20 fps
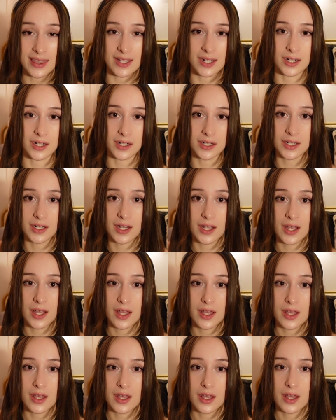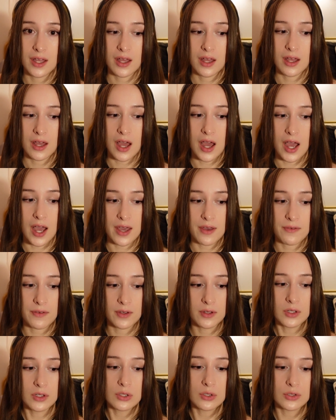there. I
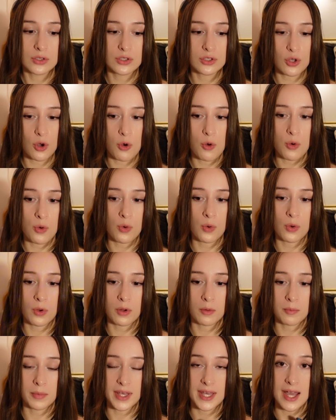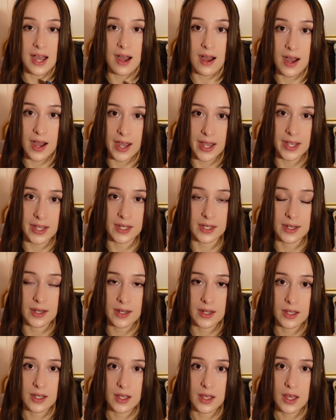feel so behind.
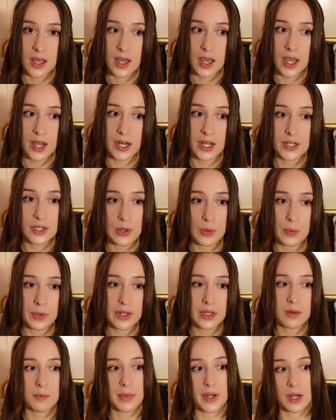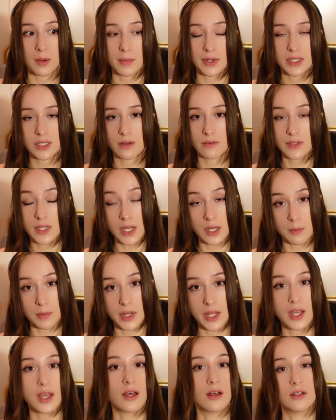And I don't want to compare myself to
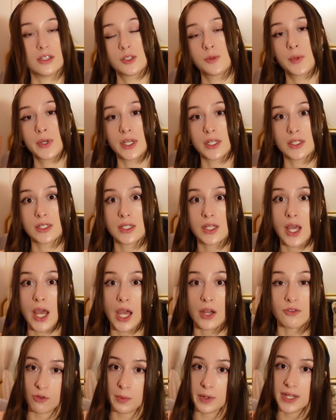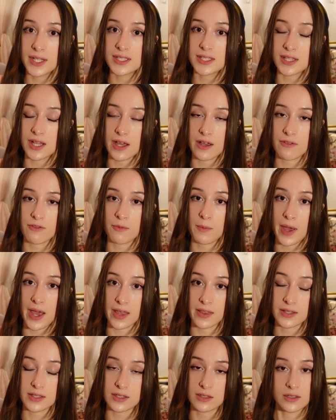anybody else because everybody's life
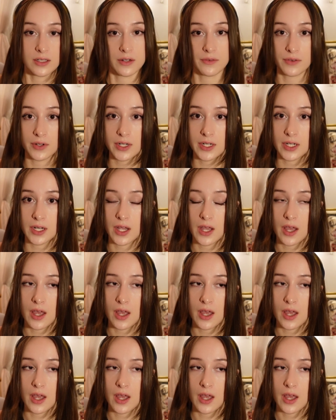paths are different,